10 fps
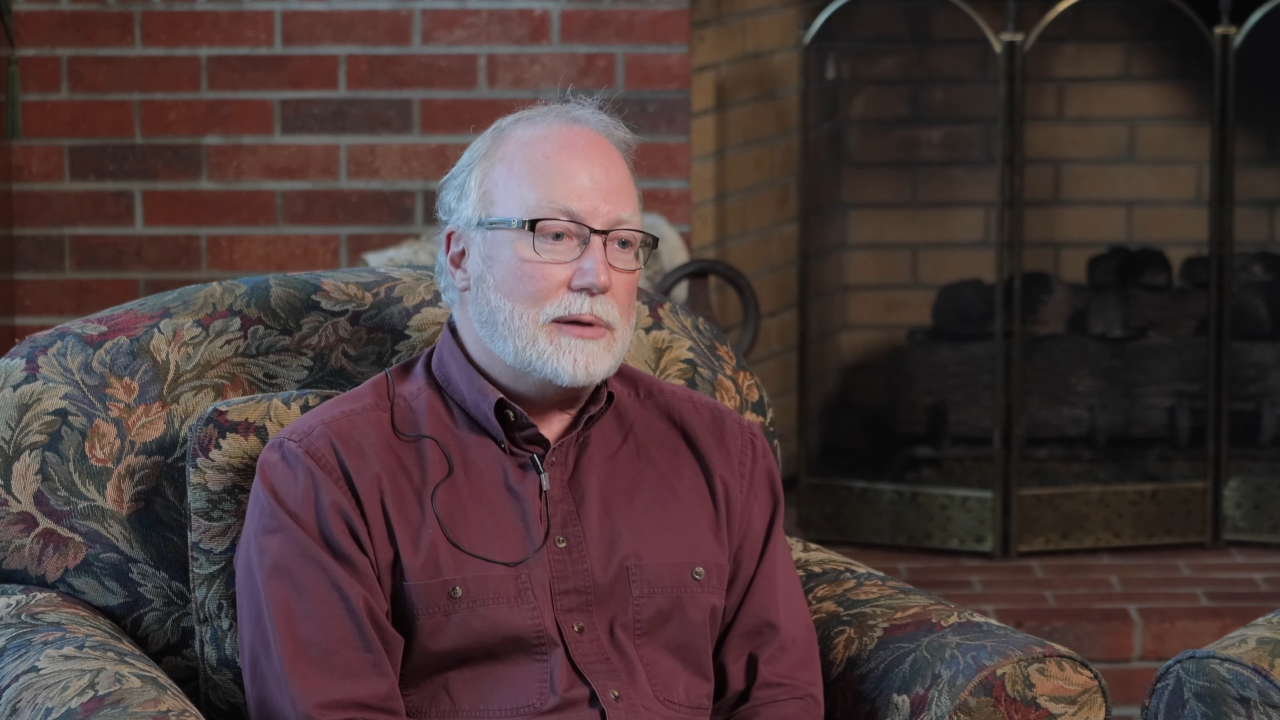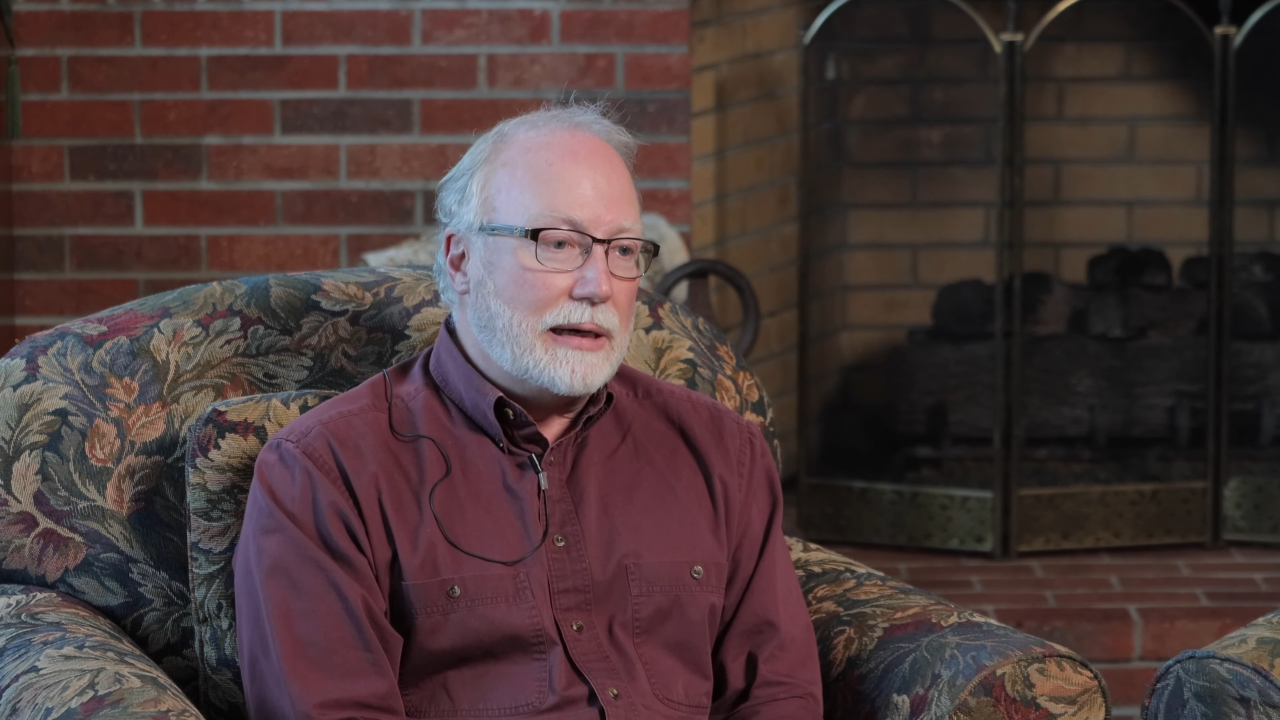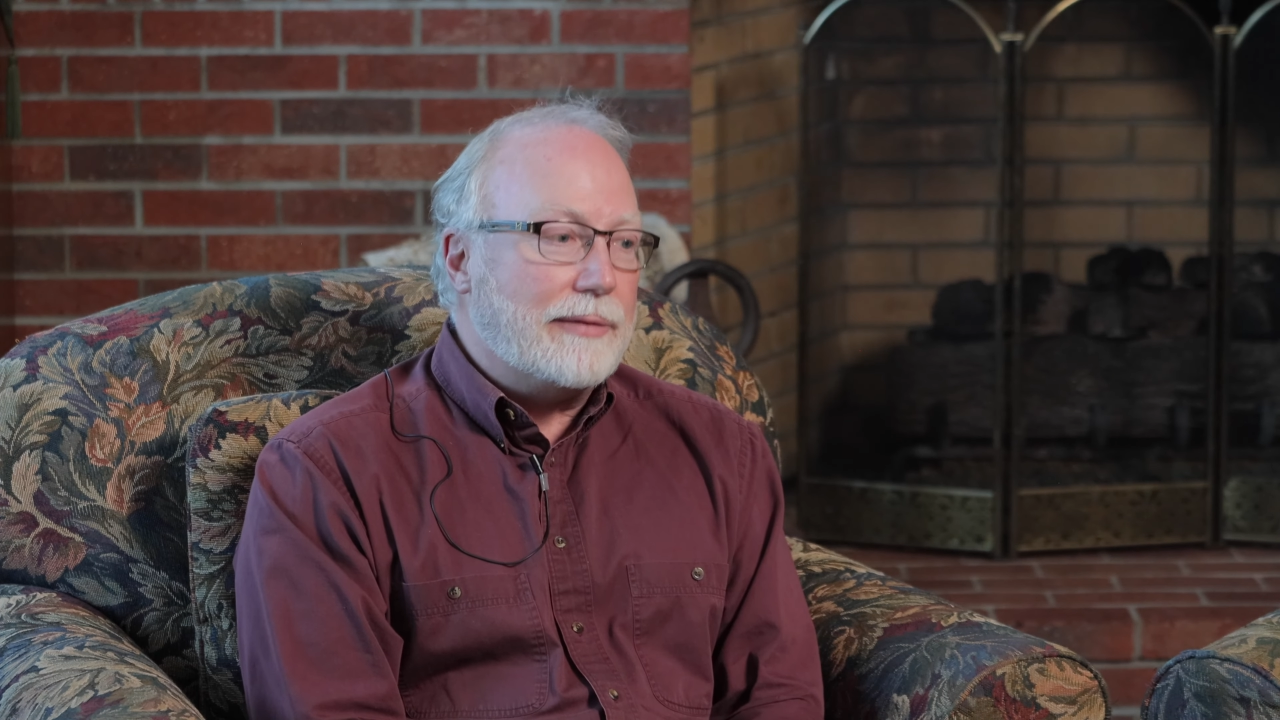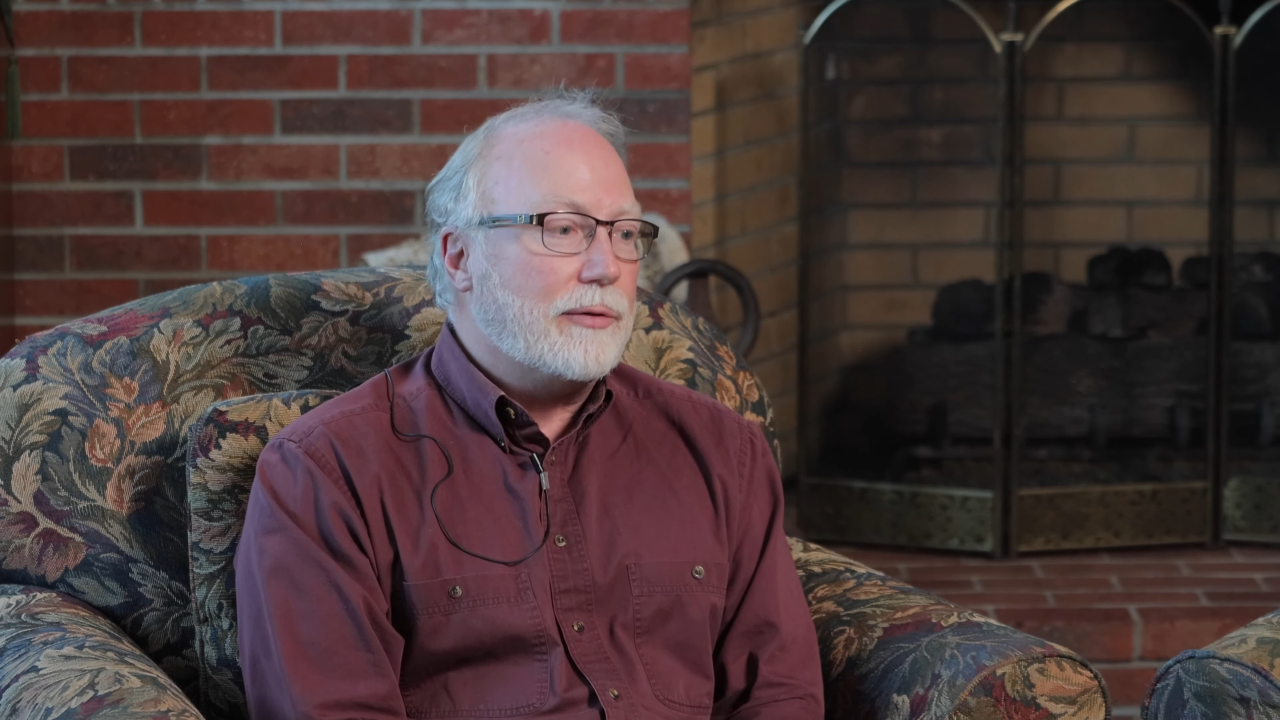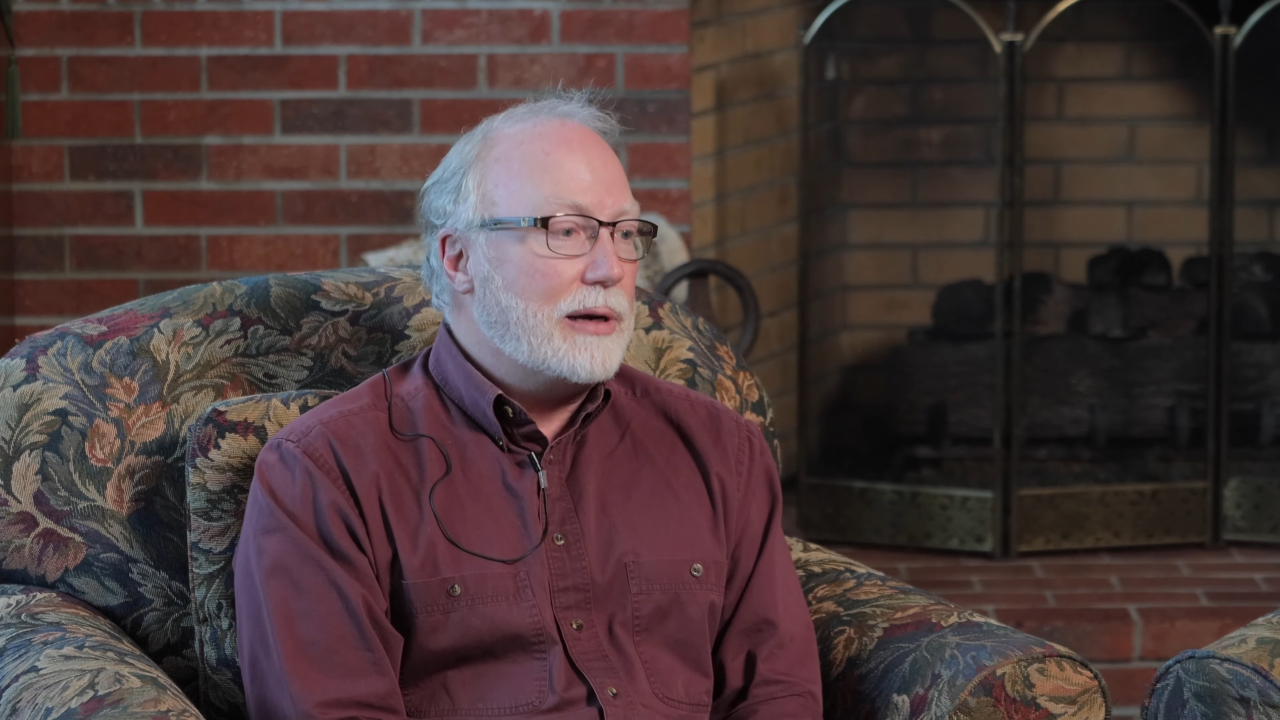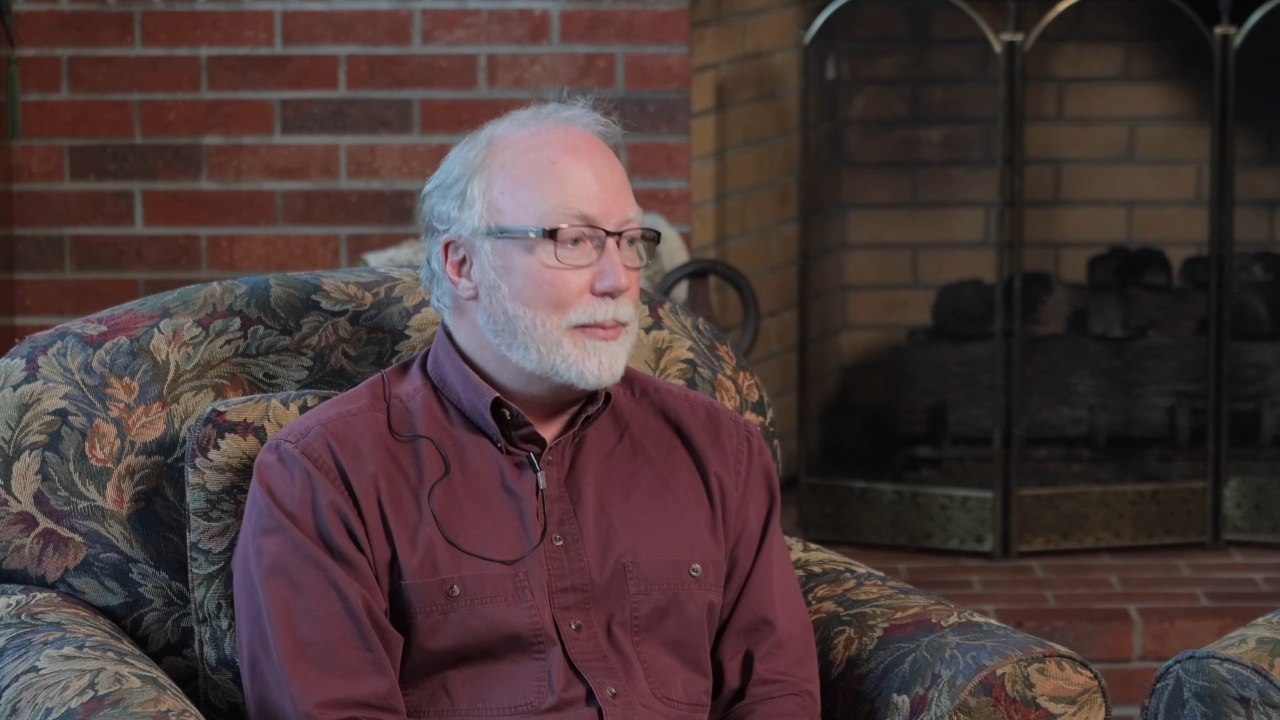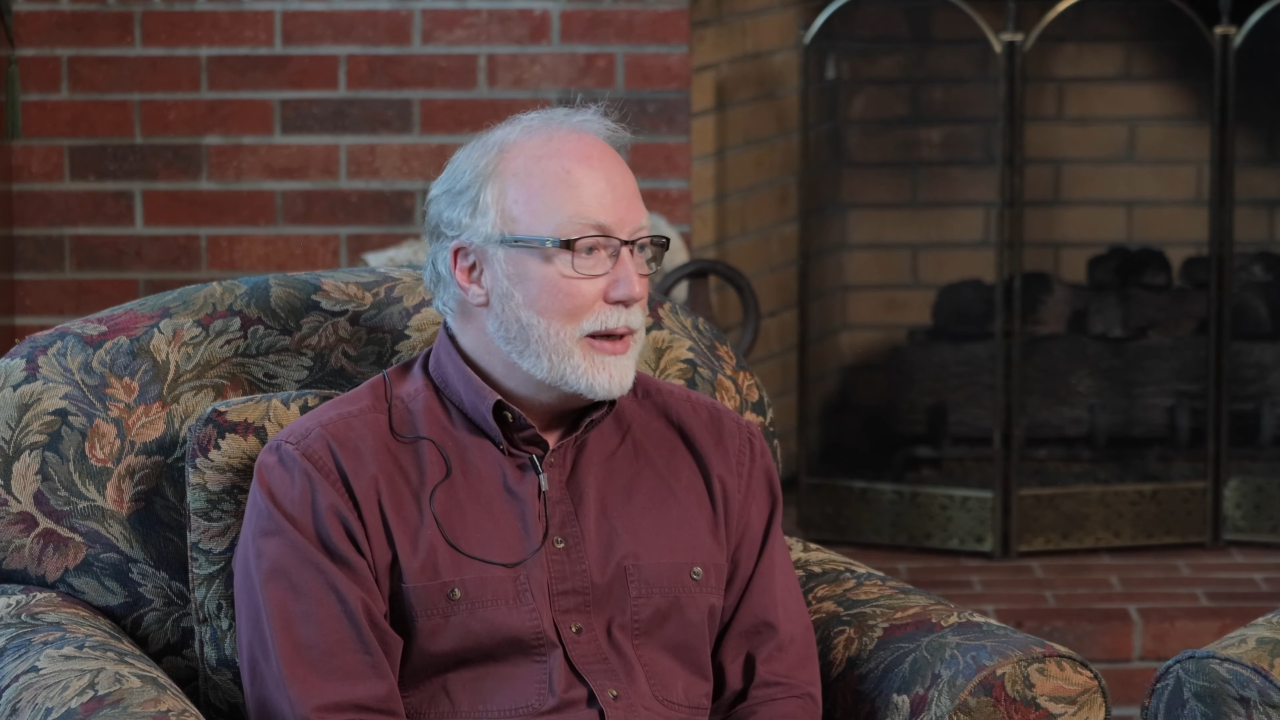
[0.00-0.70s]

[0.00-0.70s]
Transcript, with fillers: delivery, and